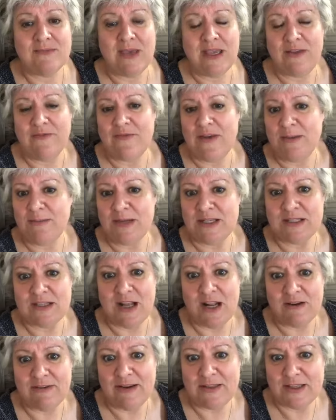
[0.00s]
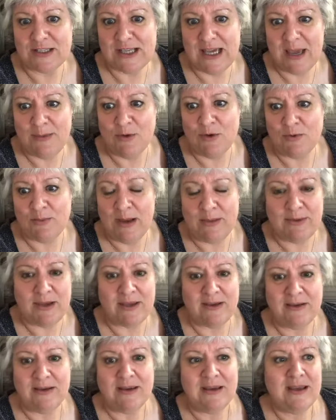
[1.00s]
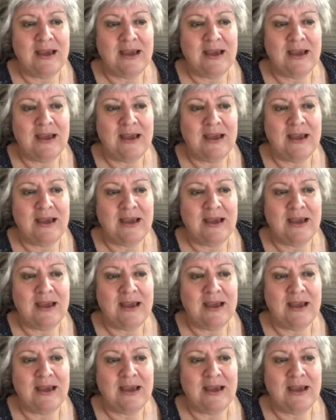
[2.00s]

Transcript: eat family style around the table. Maybe